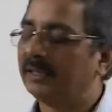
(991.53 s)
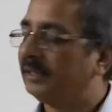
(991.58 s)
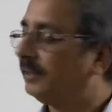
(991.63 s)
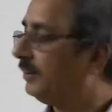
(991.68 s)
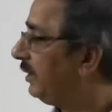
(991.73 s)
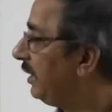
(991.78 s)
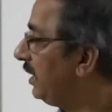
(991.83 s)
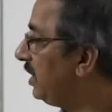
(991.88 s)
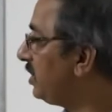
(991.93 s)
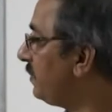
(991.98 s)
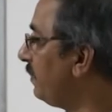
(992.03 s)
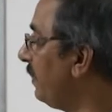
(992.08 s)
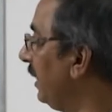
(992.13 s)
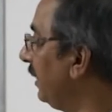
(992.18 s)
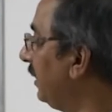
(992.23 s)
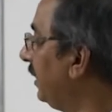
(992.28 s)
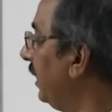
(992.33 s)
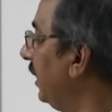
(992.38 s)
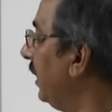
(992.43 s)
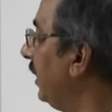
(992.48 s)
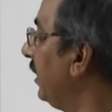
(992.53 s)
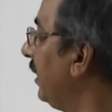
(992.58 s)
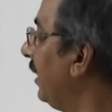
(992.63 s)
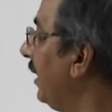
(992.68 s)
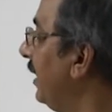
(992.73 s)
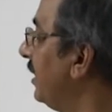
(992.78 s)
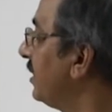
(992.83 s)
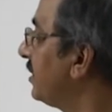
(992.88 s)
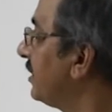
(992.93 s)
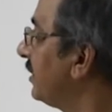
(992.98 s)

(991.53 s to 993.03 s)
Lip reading: This method is